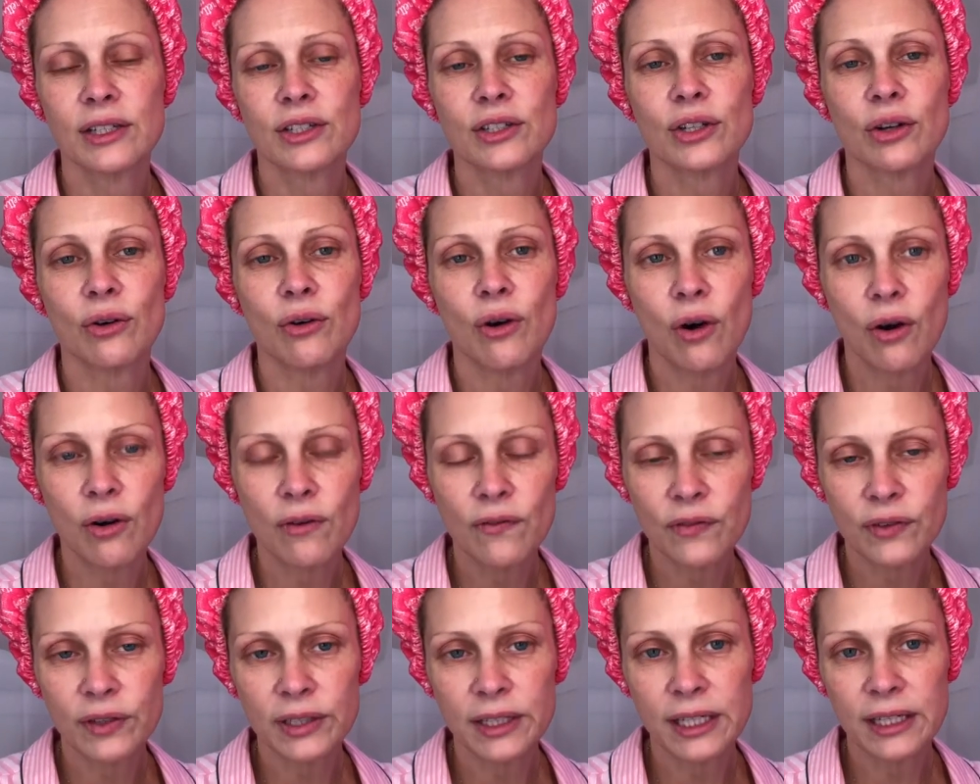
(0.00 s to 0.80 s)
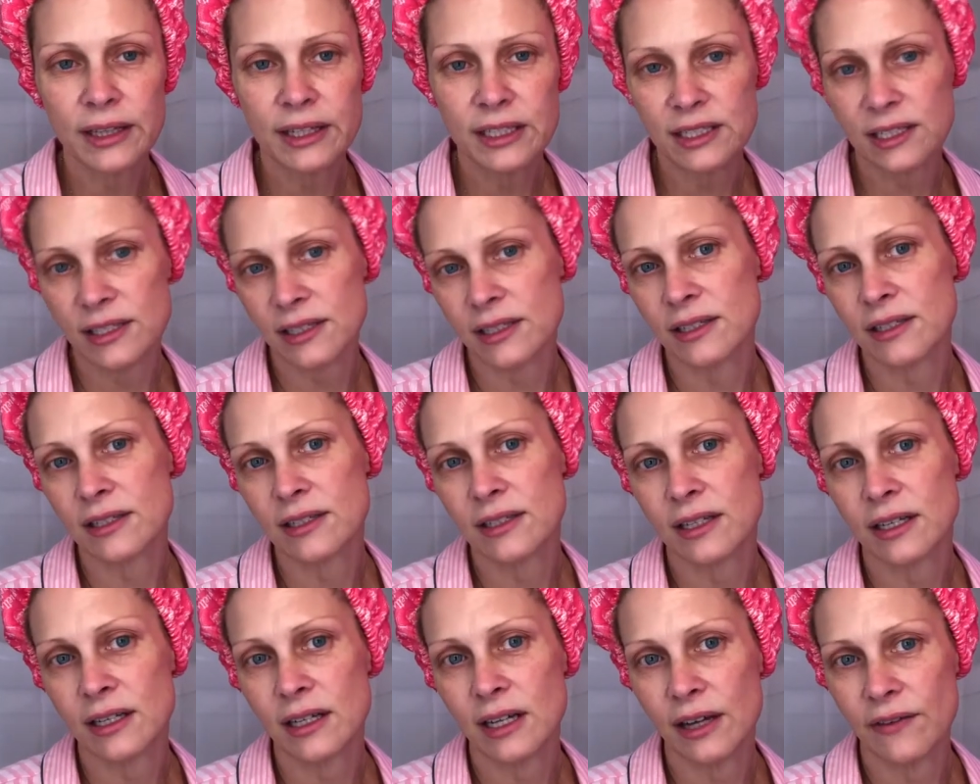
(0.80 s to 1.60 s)
So hopefully this
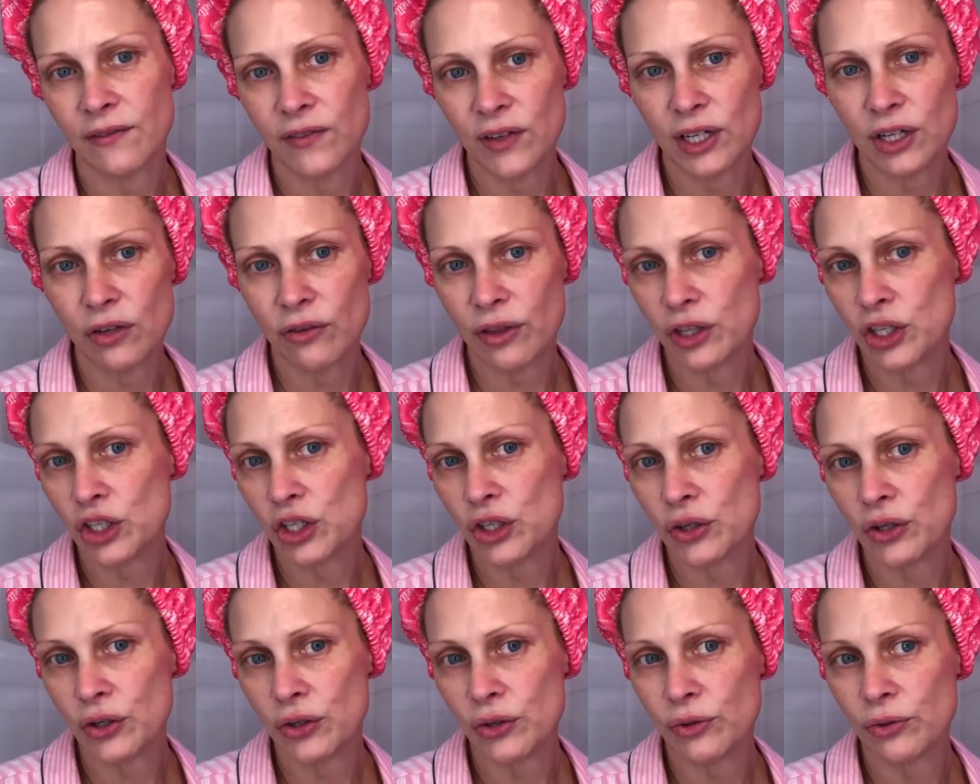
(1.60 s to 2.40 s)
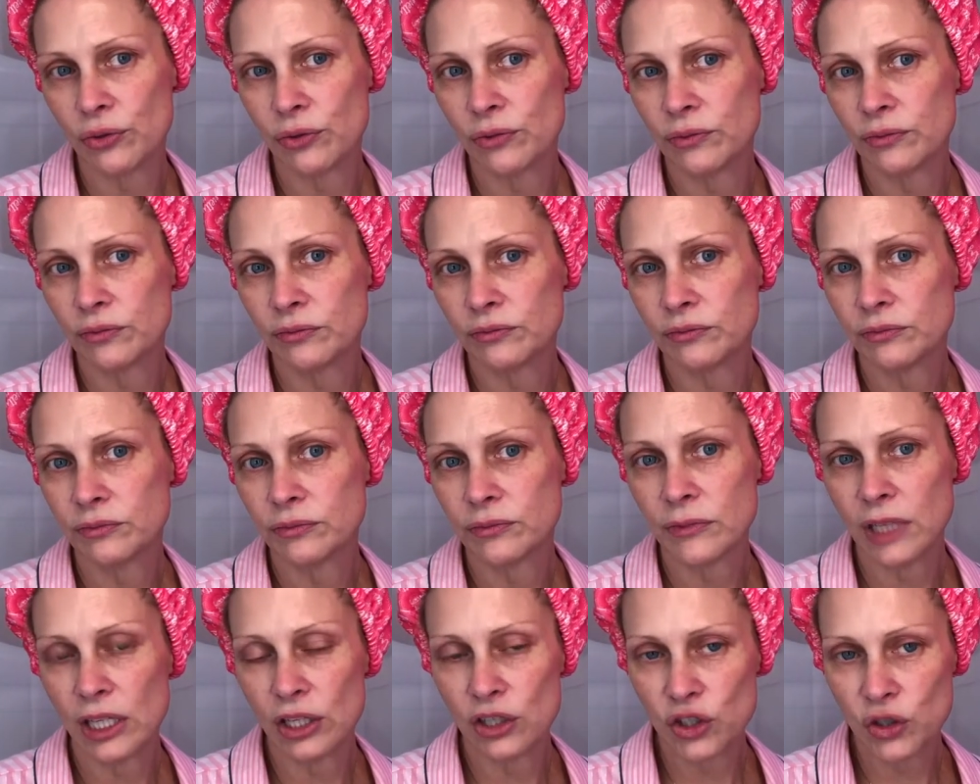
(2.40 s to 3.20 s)
is a video that you
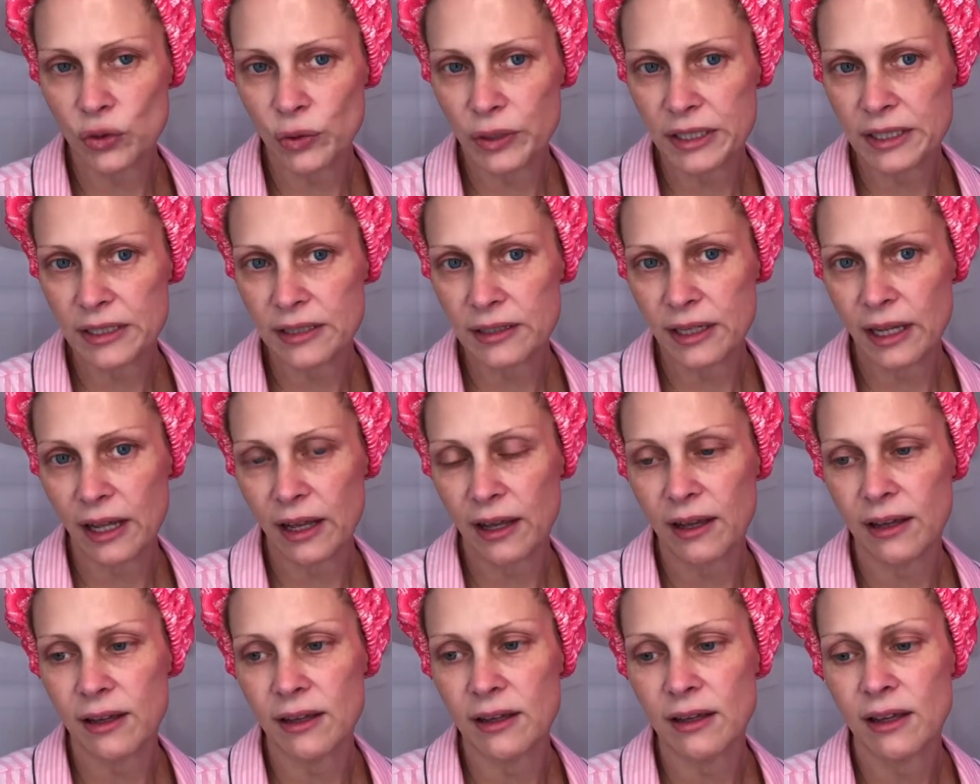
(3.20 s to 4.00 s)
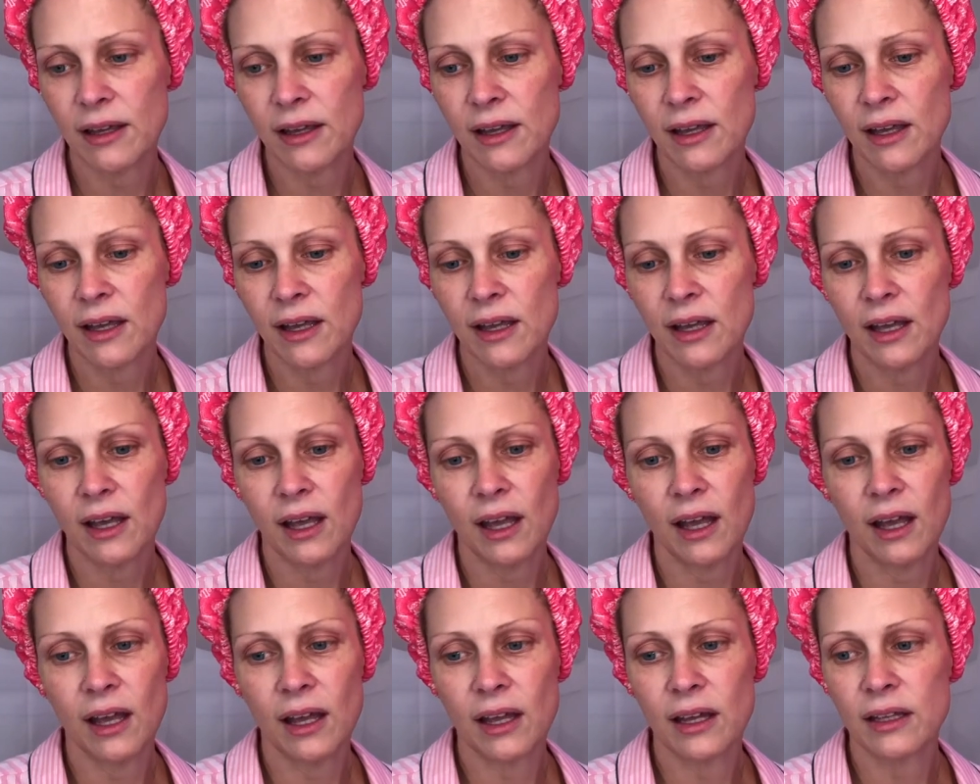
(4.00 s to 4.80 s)
enjoyed today,
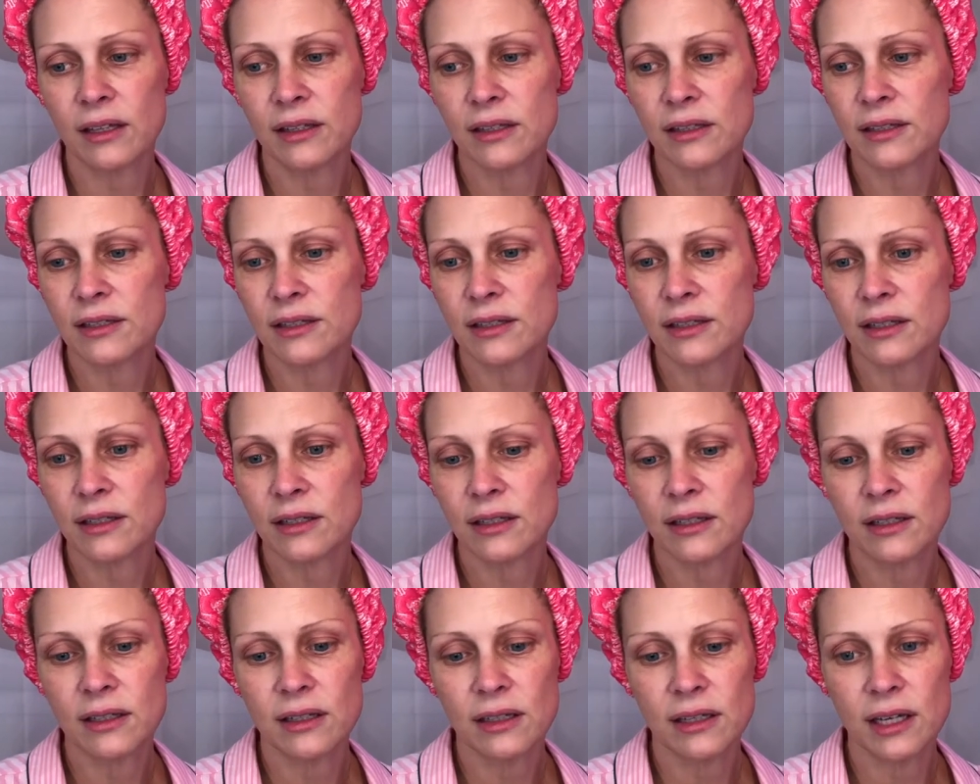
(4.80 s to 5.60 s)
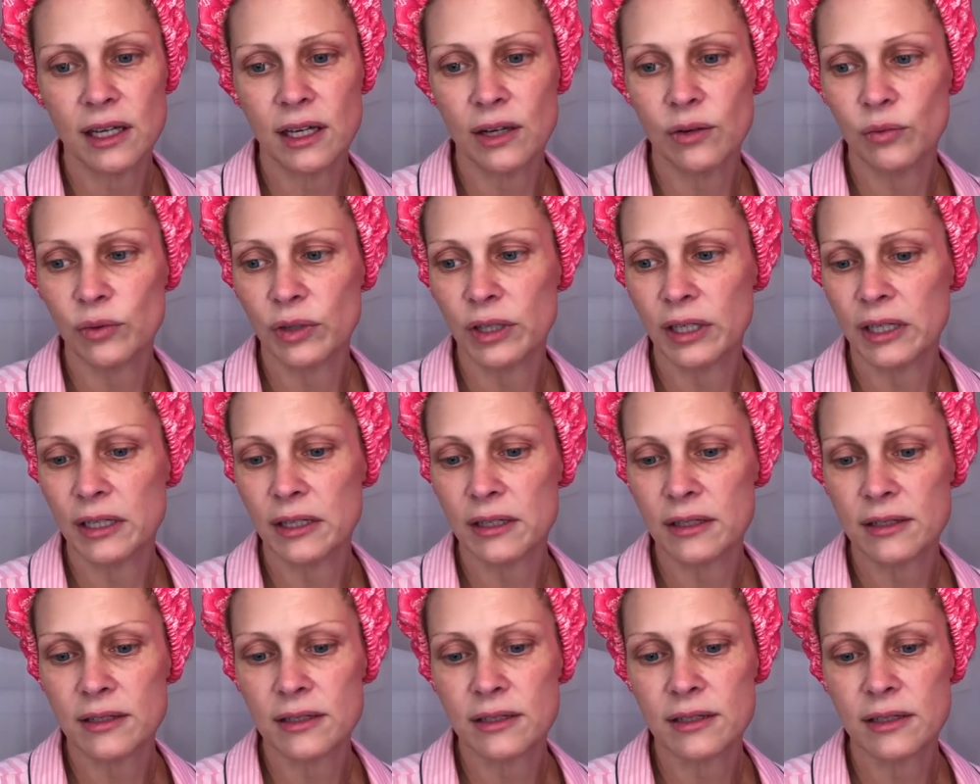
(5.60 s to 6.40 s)
and it
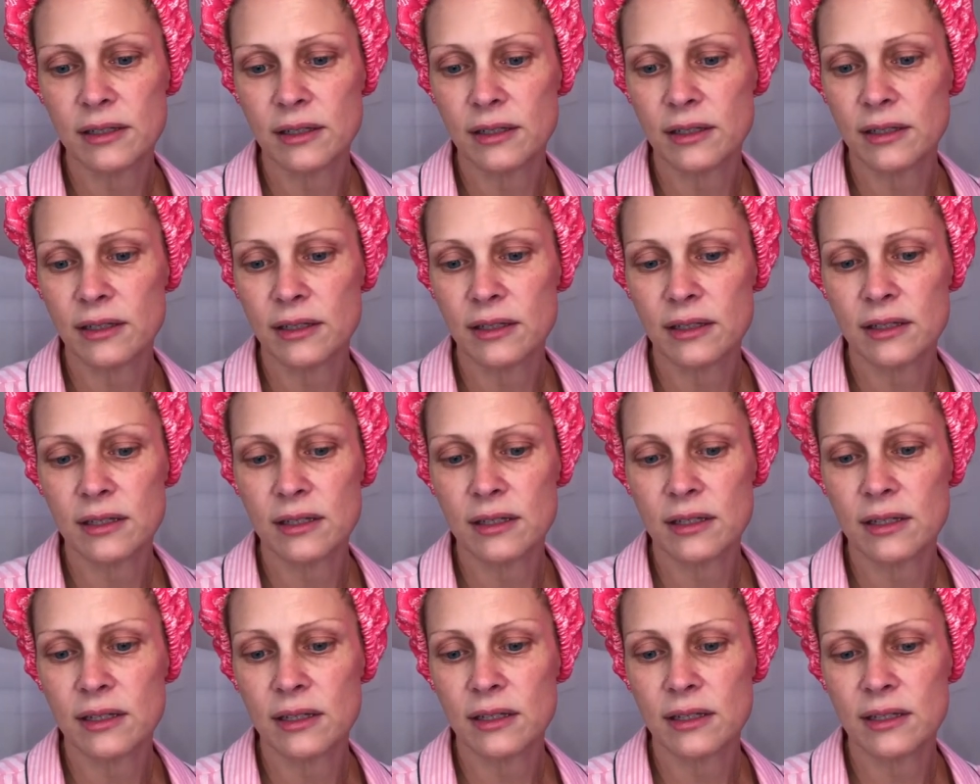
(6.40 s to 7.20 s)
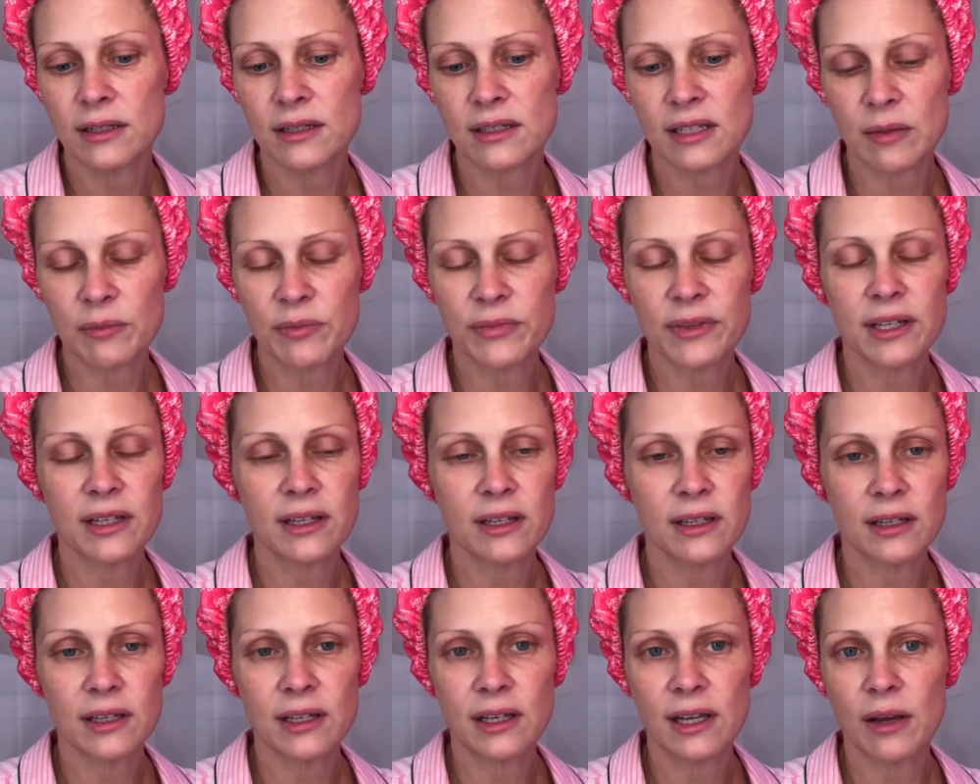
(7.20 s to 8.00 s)
was
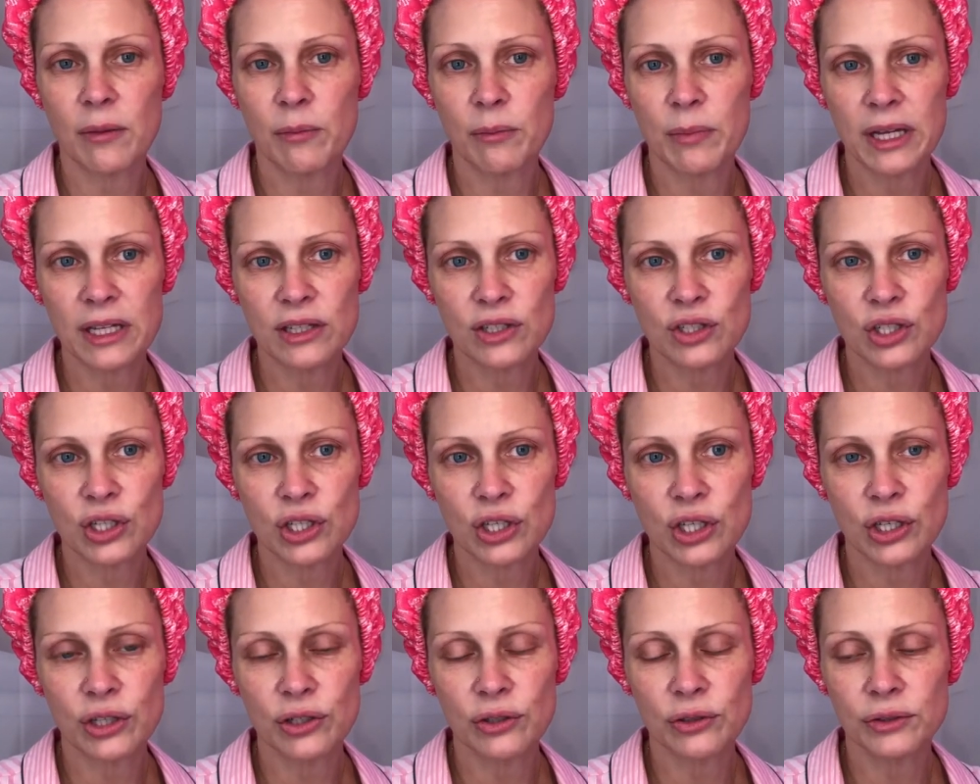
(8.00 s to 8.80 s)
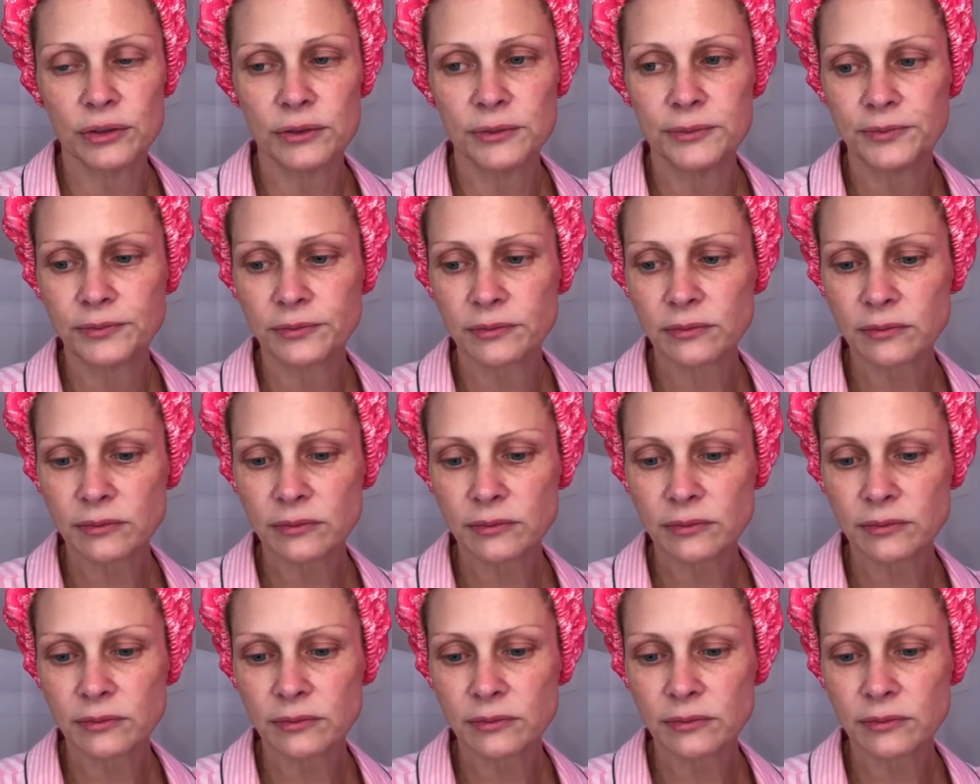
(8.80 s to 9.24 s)
something it meant to you,